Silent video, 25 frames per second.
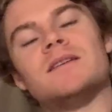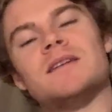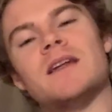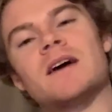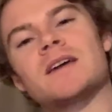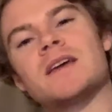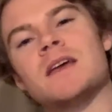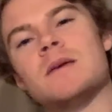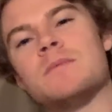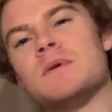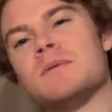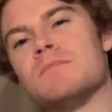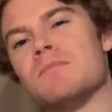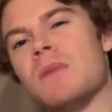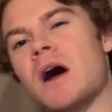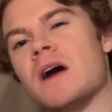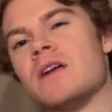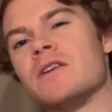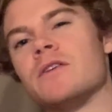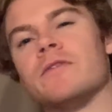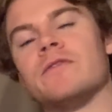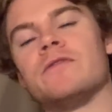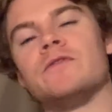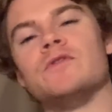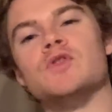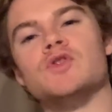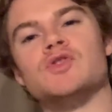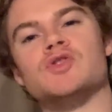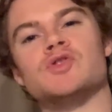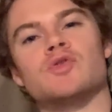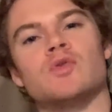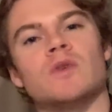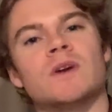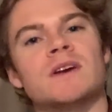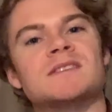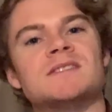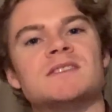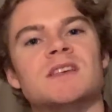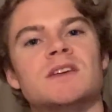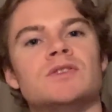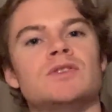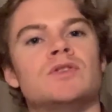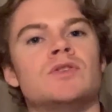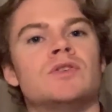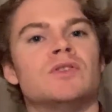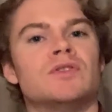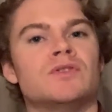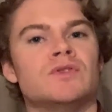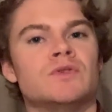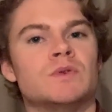Now keep in mind a few tricks that
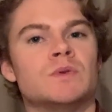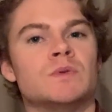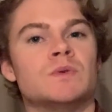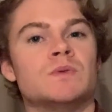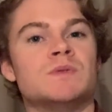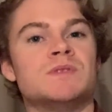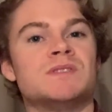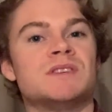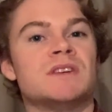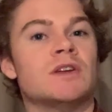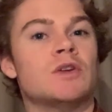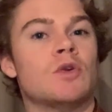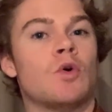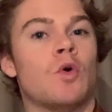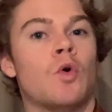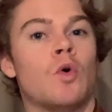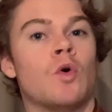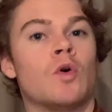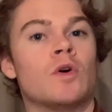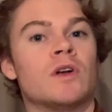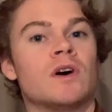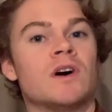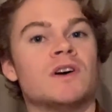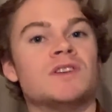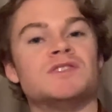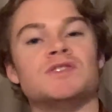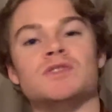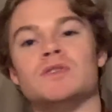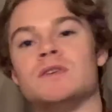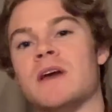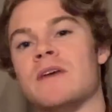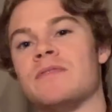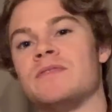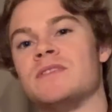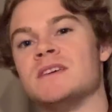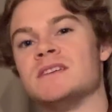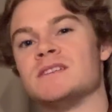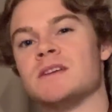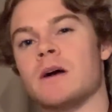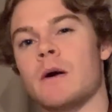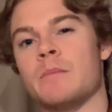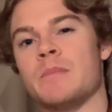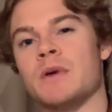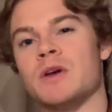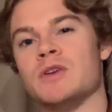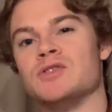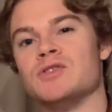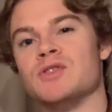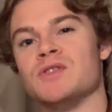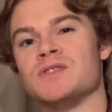you can use in order to get these
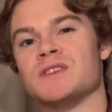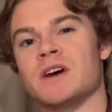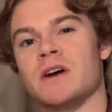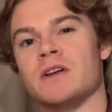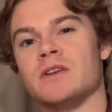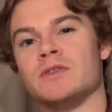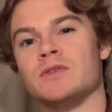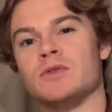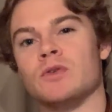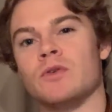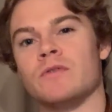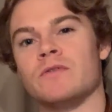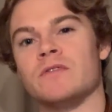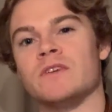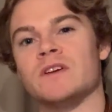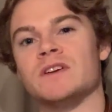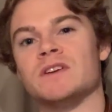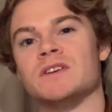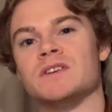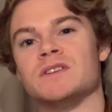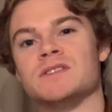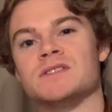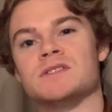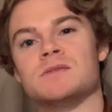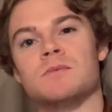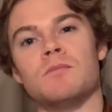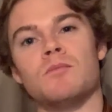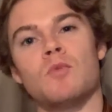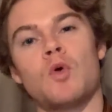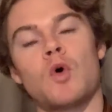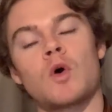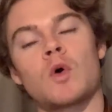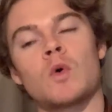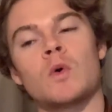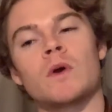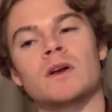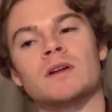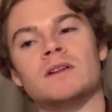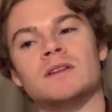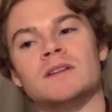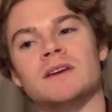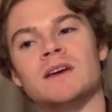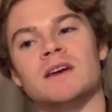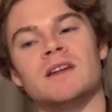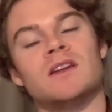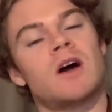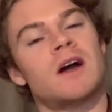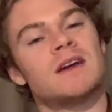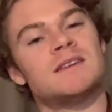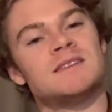arpeggios under your fingers more quickly
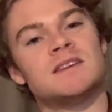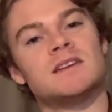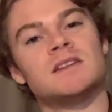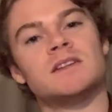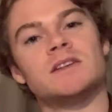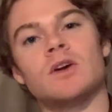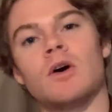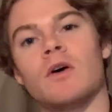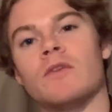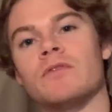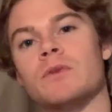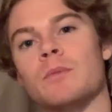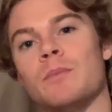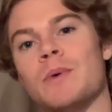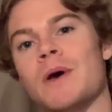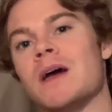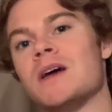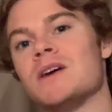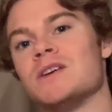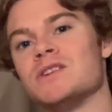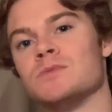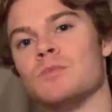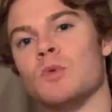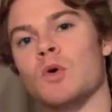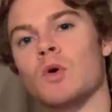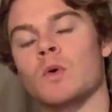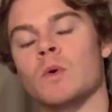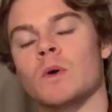and ideally off the page more